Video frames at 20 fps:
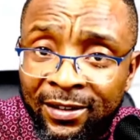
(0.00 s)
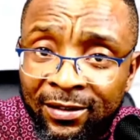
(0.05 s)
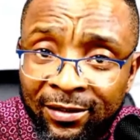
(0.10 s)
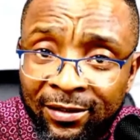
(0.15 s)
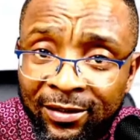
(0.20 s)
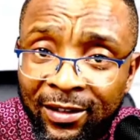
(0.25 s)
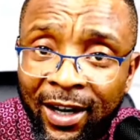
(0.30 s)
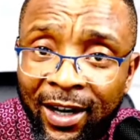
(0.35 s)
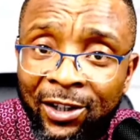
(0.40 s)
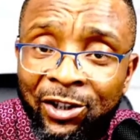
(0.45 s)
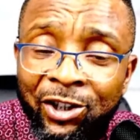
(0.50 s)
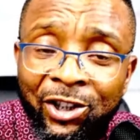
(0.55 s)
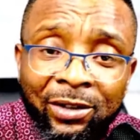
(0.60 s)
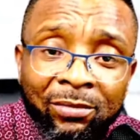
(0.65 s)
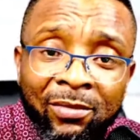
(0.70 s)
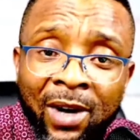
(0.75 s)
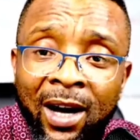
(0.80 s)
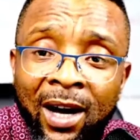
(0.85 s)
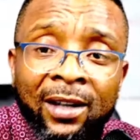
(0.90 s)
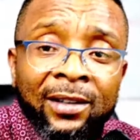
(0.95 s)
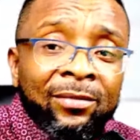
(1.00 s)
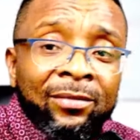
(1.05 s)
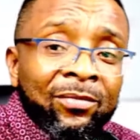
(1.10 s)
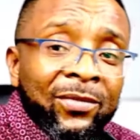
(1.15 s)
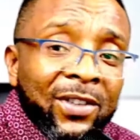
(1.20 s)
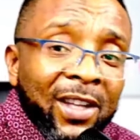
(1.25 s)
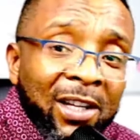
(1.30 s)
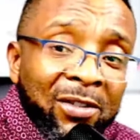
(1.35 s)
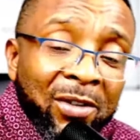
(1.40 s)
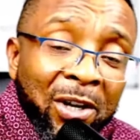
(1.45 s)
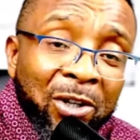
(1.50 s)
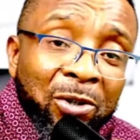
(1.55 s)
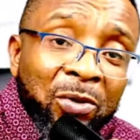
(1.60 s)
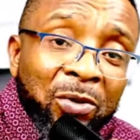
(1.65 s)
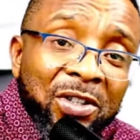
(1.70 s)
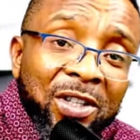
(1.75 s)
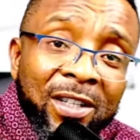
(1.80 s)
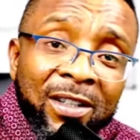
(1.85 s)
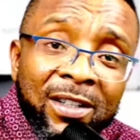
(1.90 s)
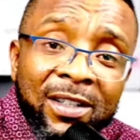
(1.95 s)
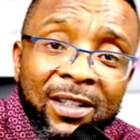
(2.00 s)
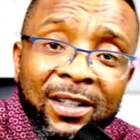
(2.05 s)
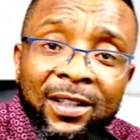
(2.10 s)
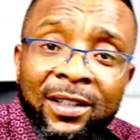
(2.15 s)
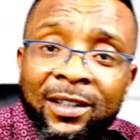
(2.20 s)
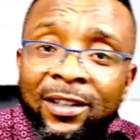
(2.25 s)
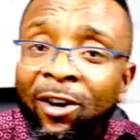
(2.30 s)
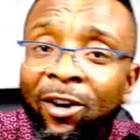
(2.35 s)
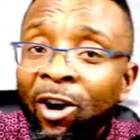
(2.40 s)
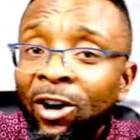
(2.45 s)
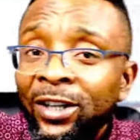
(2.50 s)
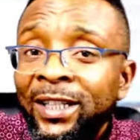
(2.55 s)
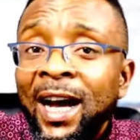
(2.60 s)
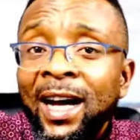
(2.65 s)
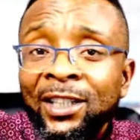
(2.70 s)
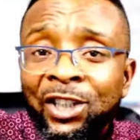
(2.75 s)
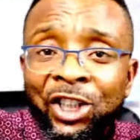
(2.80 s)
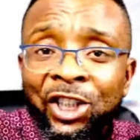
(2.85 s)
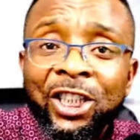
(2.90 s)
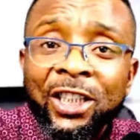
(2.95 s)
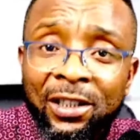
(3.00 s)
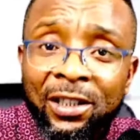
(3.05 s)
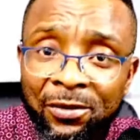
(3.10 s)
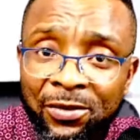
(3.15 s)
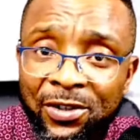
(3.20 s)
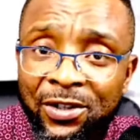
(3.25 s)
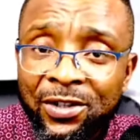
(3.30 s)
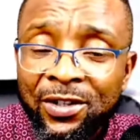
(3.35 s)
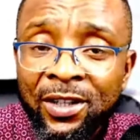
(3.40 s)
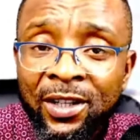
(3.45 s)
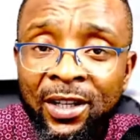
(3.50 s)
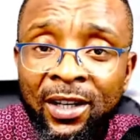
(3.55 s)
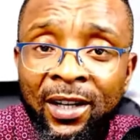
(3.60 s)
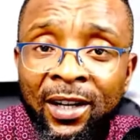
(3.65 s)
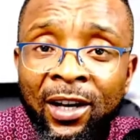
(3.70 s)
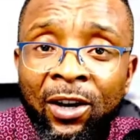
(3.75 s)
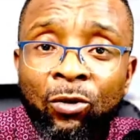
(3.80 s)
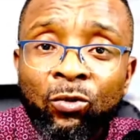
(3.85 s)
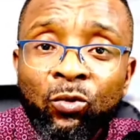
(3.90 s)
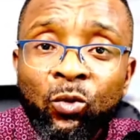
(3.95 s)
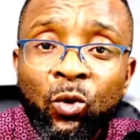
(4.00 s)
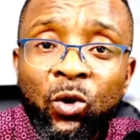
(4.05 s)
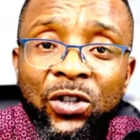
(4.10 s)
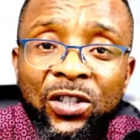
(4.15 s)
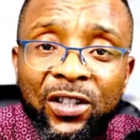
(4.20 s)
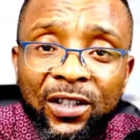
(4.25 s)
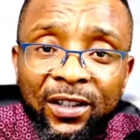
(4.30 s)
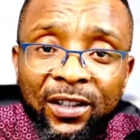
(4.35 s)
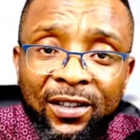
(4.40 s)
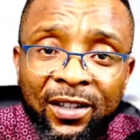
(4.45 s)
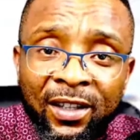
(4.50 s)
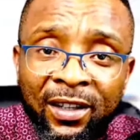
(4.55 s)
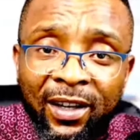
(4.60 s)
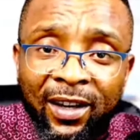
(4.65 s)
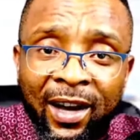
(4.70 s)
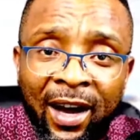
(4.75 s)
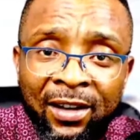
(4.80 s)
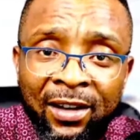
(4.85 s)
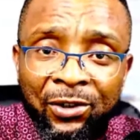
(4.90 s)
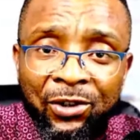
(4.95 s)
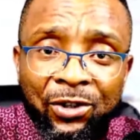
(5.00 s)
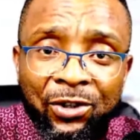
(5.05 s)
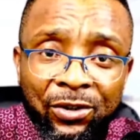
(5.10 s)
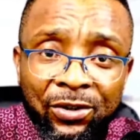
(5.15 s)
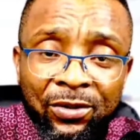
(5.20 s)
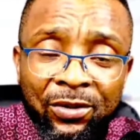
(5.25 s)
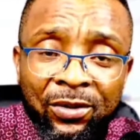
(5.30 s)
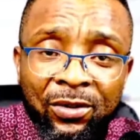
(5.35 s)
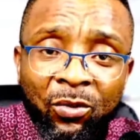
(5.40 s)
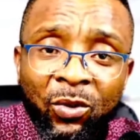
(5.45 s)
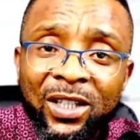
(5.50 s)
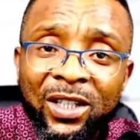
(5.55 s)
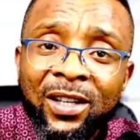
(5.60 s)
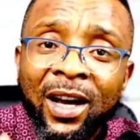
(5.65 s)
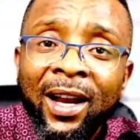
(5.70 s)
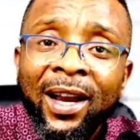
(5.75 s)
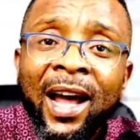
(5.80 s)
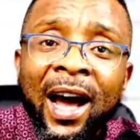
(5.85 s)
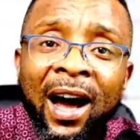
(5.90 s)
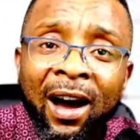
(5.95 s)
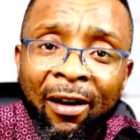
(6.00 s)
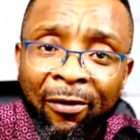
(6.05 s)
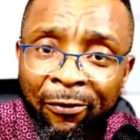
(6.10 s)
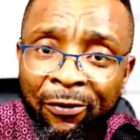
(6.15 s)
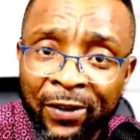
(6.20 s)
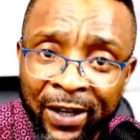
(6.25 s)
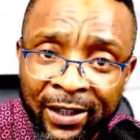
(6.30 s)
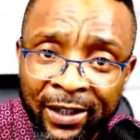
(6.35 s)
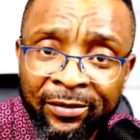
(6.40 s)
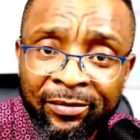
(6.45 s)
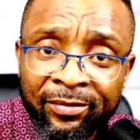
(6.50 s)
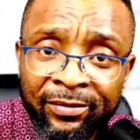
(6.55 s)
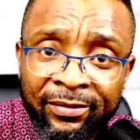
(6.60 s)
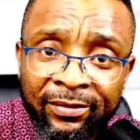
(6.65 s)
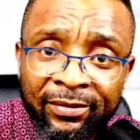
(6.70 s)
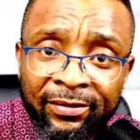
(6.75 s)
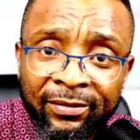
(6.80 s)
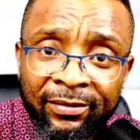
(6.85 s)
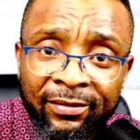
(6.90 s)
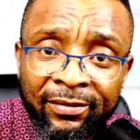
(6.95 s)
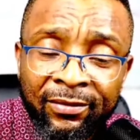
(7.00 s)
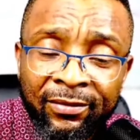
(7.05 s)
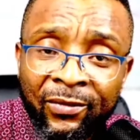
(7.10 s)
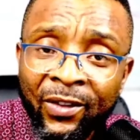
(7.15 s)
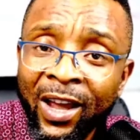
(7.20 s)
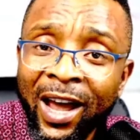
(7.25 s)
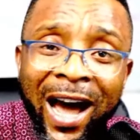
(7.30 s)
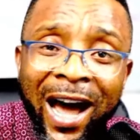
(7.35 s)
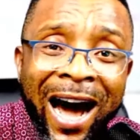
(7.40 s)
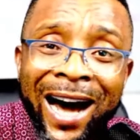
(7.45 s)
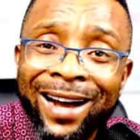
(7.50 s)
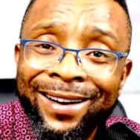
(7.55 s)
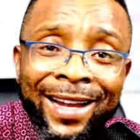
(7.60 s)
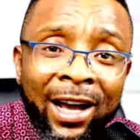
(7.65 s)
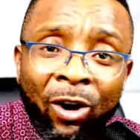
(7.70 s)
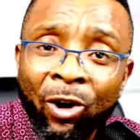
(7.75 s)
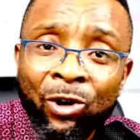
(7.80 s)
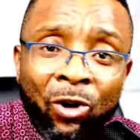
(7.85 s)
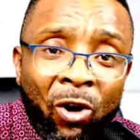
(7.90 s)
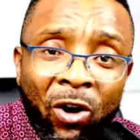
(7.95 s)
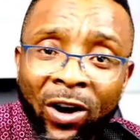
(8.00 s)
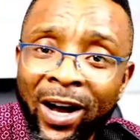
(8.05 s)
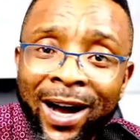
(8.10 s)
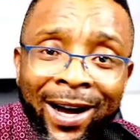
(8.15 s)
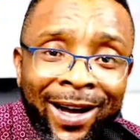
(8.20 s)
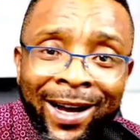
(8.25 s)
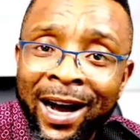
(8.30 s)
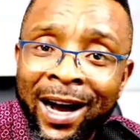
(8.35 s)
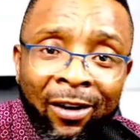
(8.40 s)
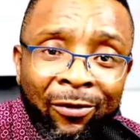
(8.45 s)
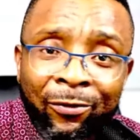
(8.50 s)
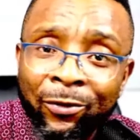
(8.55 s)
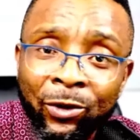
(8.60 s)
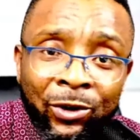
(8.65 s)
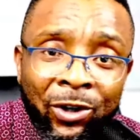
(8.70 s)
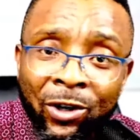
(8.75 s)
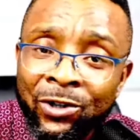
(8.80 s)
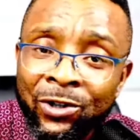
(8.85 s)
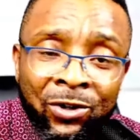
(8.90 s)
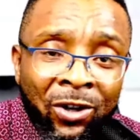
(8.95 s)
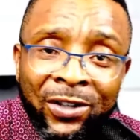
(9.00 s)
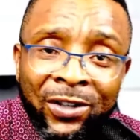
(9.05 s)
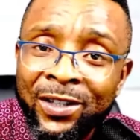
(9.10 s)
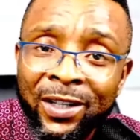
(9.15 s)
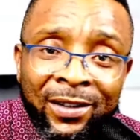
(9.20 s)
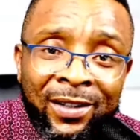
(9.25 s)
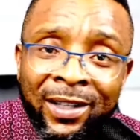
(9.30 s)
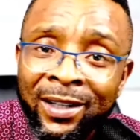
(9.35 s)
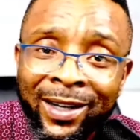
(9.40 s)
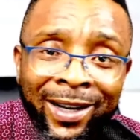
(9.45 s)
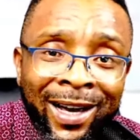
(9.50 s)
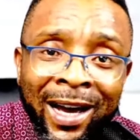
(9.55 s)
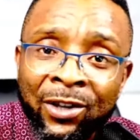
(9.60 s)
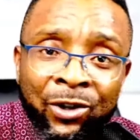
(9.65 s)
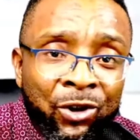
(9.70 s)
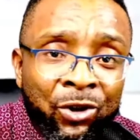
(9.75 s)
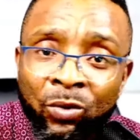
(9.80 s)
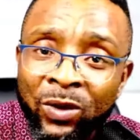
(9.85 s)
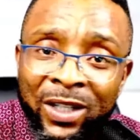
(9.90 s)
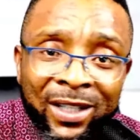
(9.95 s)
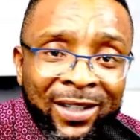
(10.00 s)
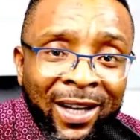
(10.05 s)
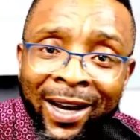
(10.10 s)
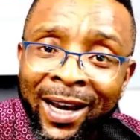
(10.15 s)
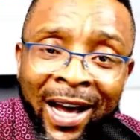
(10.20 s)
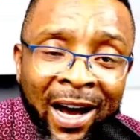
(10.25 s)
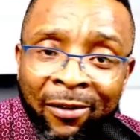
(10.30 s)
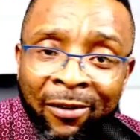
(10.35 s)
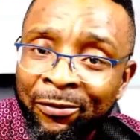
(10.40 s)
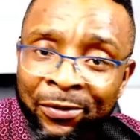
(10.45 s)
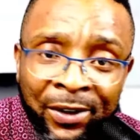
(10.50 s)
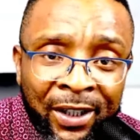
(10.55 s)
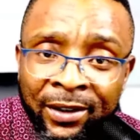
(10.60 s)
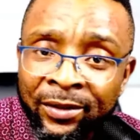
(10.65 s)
Ashipa. That's where you will see the other chiefs who sit in council with Alaafin. Are Onoka Kanfu does not sit in council with Alaafin.